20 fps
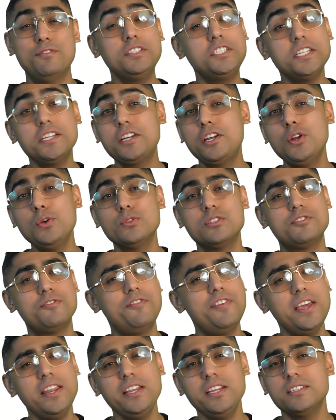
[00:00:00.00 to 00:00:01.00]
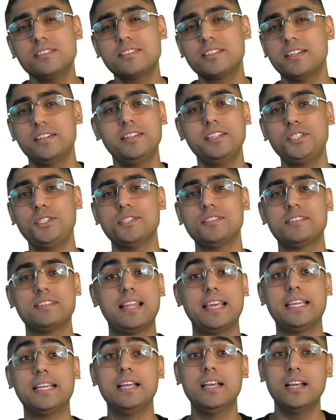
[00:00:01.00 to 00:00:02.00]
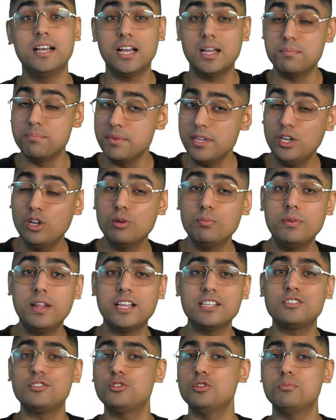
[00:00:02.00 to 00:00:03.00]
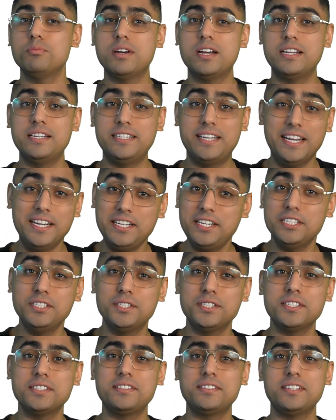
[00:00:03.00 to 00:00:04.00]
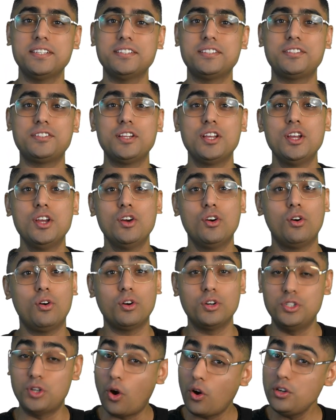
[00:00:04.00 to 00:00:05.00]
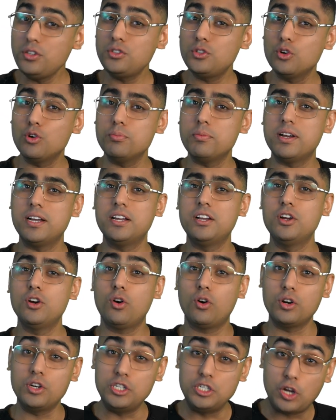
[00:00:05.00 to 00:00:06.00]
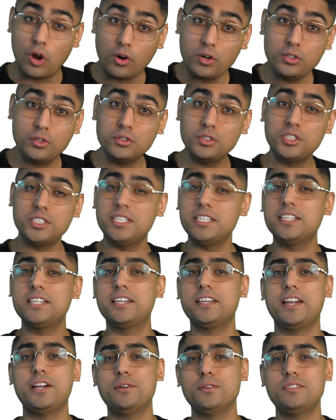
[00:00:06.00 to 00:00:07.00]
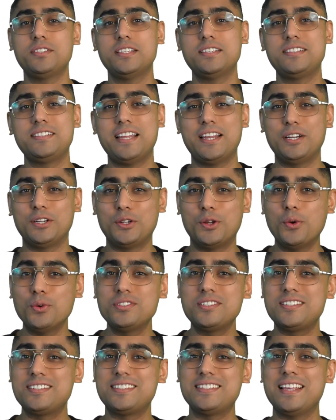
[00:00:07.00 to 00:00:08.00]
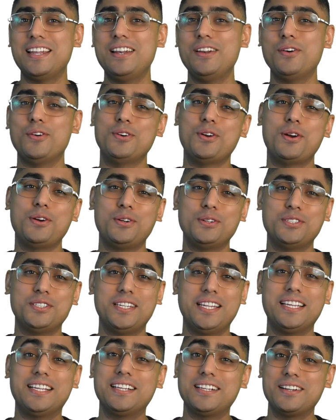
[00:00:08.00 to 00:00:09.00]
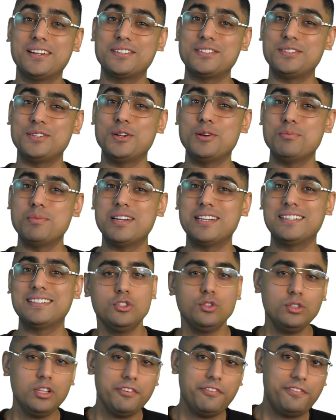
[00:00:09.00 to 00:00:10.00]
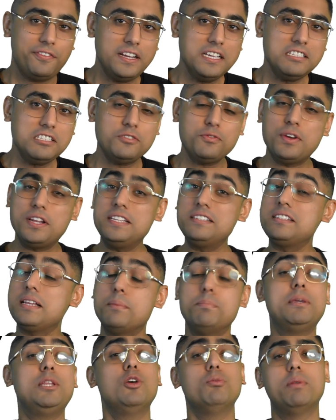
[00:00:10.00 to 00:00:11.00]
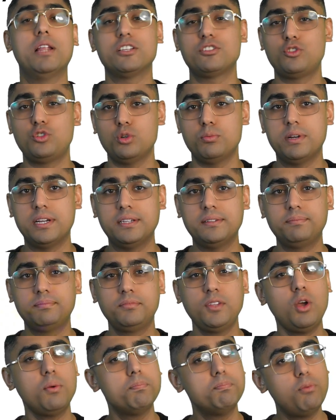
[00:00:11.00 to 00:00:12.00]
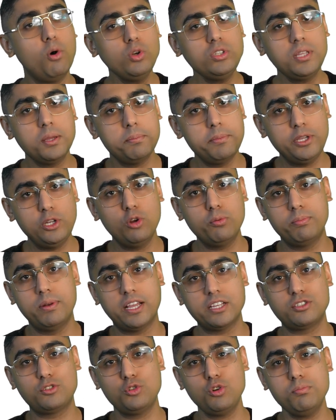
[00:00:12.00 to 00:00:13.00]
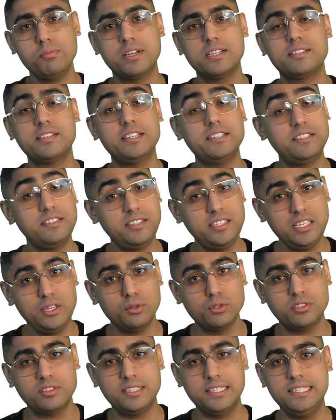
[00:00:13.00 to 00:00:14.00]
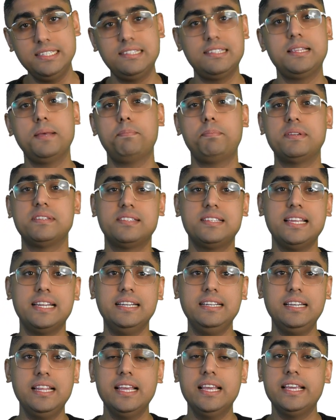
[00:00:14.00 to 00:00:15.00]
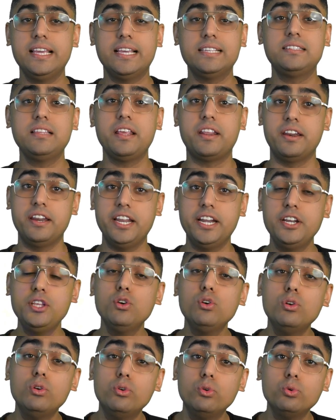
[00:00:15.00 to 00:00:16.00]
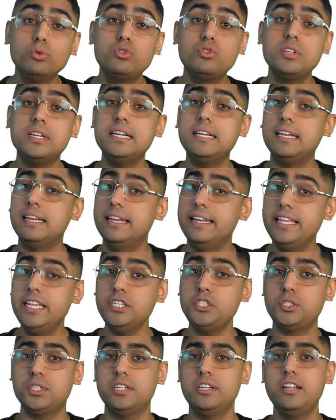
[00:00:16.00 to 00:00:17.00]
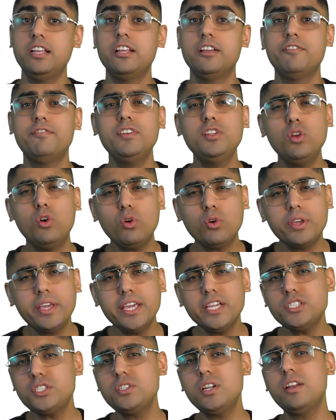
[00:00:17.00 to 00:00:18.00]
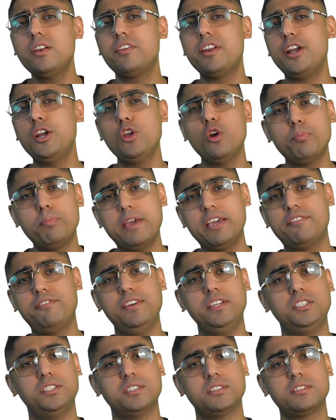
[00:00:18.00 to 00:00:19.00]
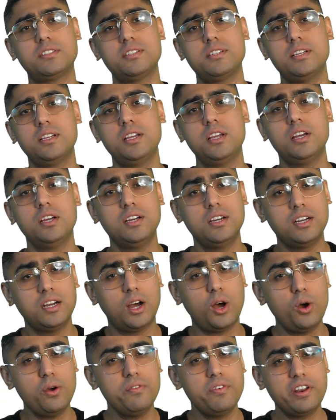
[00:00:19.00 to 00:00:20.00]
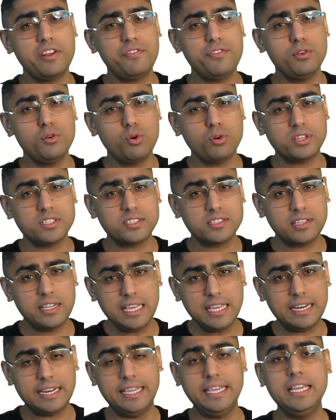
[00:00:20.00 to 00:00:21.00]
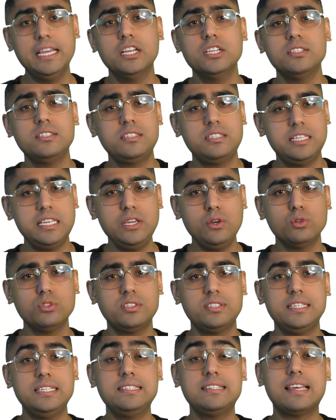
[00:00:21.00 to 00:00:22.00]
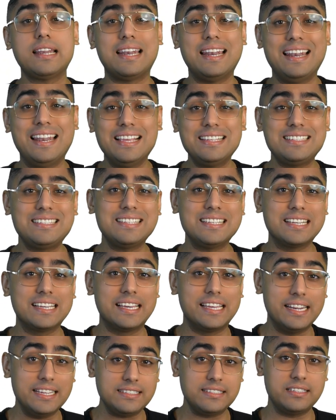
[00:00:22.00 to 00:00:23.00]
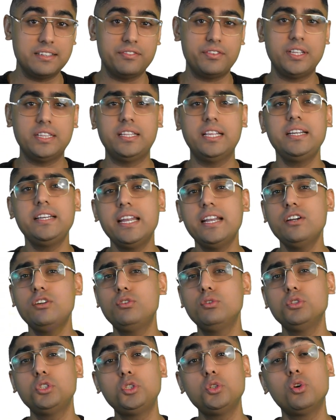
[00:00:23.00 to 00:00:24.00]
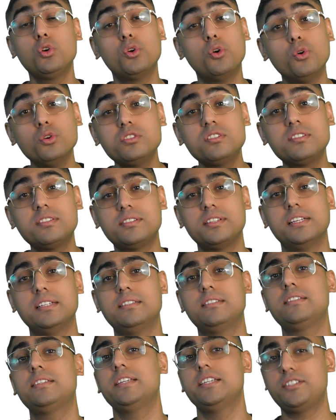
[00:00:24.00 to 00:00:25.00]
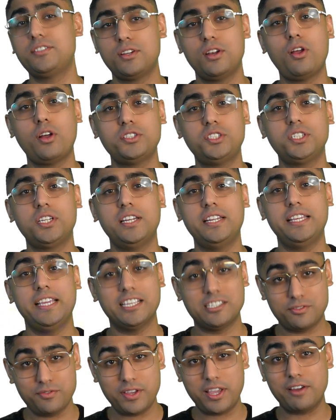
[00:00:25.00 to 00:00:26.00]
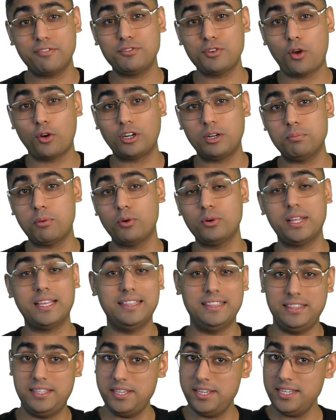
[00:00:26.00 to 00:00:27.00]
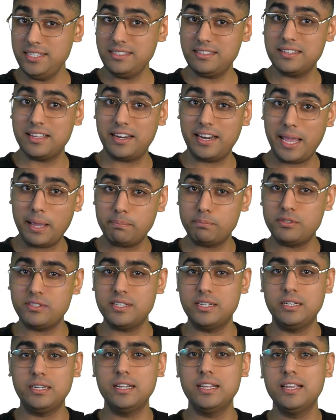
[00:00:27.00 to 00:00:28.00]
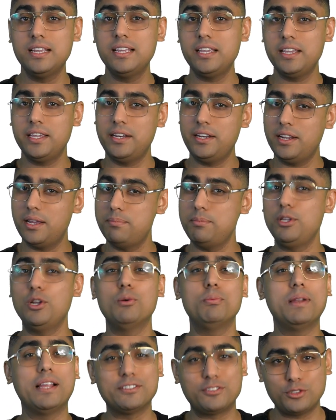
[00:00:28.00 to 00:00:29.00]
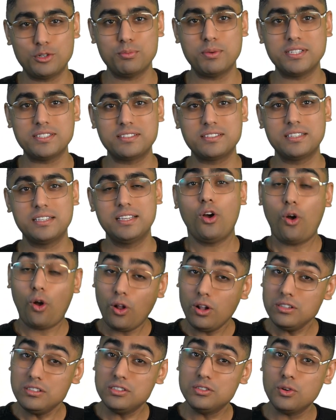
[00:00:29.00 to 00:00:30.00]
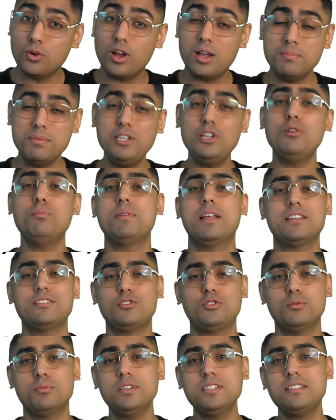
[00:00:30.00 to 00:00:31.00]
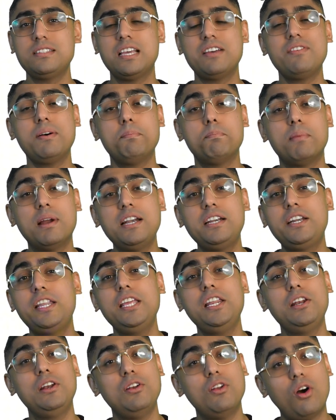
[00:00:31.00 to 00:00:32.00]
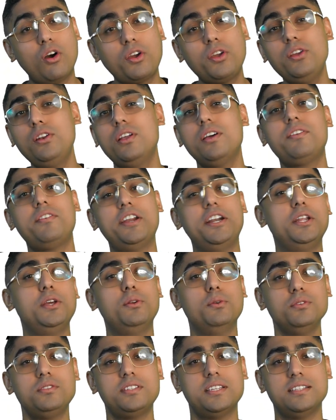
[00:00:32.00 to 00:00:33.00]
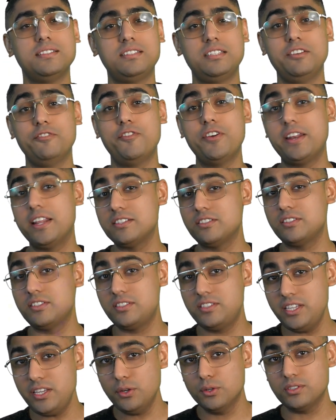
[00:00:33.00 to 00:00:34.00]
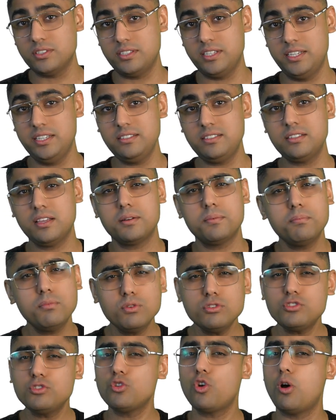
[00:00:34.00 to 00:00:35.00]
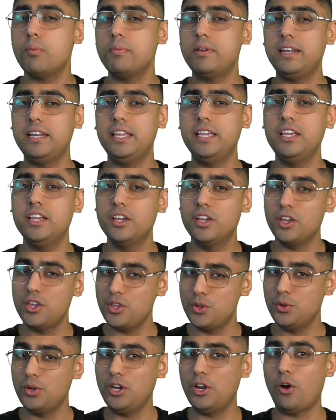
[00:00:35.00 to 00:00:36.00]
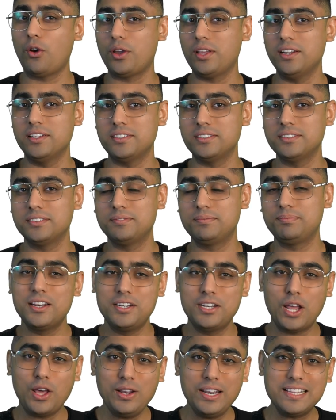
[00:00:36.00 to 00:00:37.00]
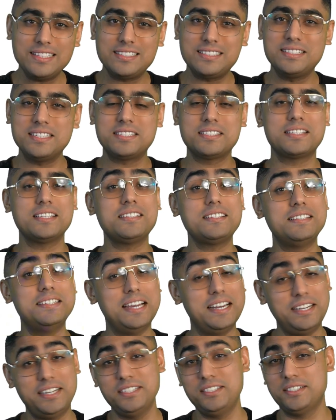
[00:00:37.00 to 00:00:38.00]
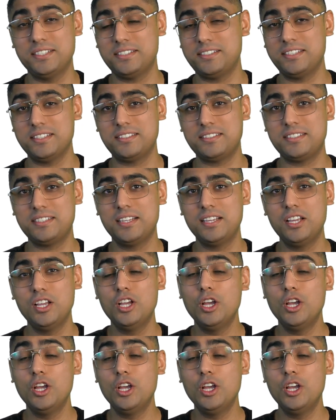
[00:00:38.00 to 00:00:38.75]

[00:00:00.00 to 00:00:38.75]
which includes various conditions like ameloblastoma, dentigerous cyst, odontoma, odontogenic keratocyst, and ghost cell odontogenic carcinoma. So the first one is ameloblastoma. Now both ameloblastomas and COCs, they present as a radiolucent lesion with occasional radiopaque features. However, if you notice clearly, COCs are less aggressive and they tend to show ghost cells histologically, as we have talked about, and these are absent in ameloblastomas. Also, ameloblastomas have a multilocular radiolucency, whereas COCs are most commonly unilocular. Now let's discuss dentigerous cyst.